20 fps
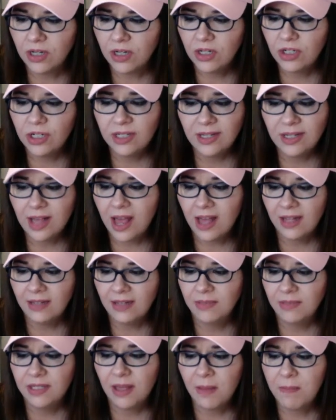She's got
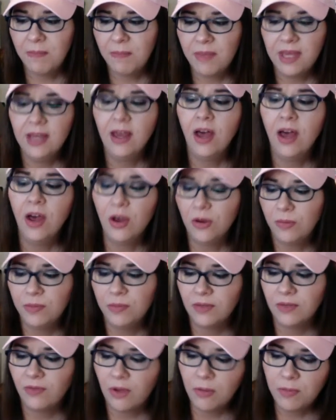some big
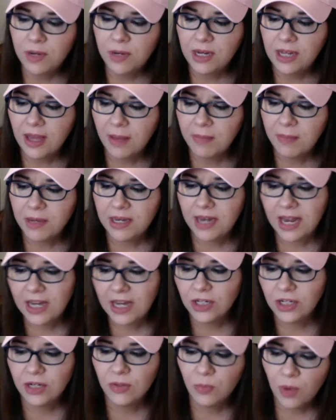hopes of opening up a
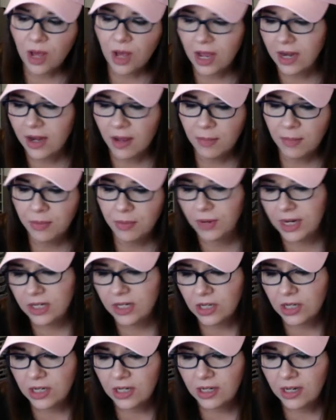nationwide
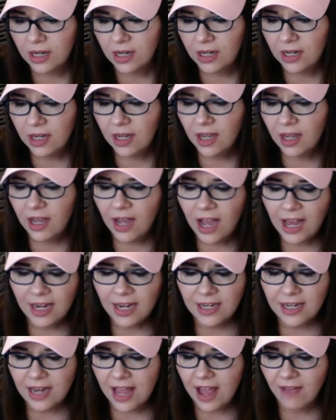operation. I
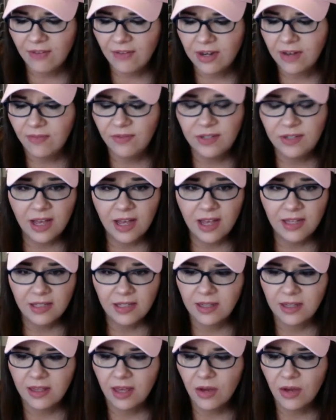didn't have enough
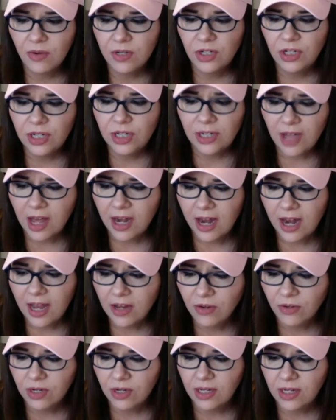dust, though, and she got
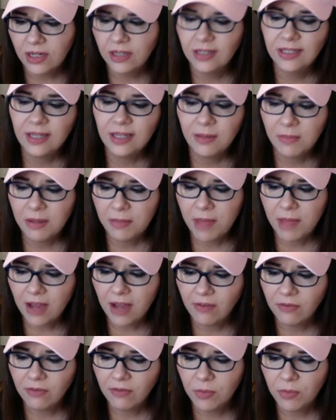angry, sent me
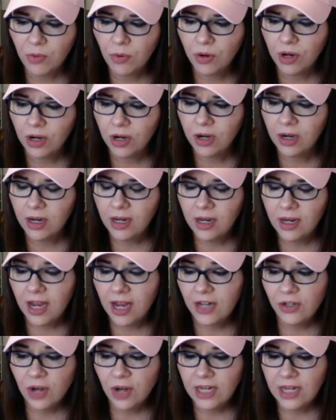back for more.
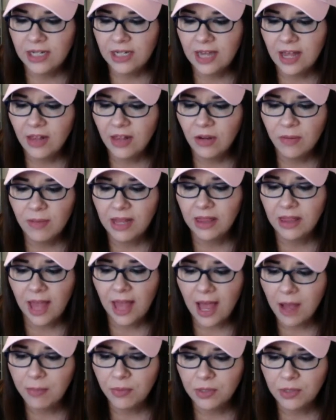I tried to tell her my
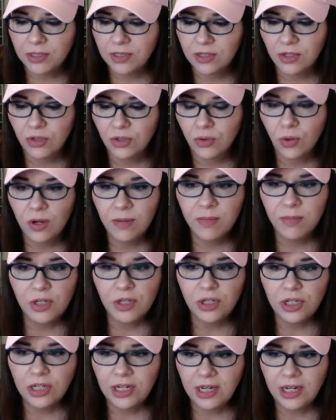lab was destroyed, but
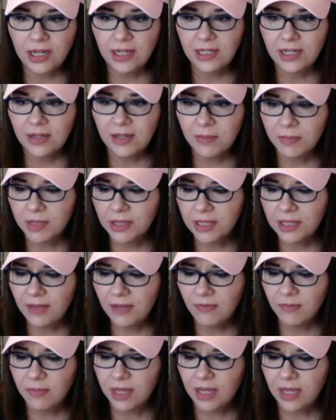she didn't
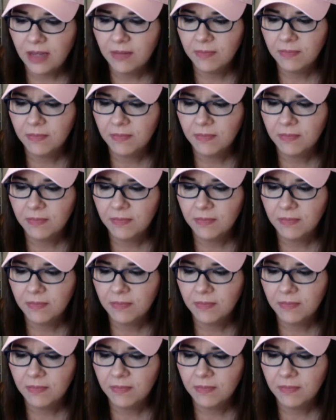believe me.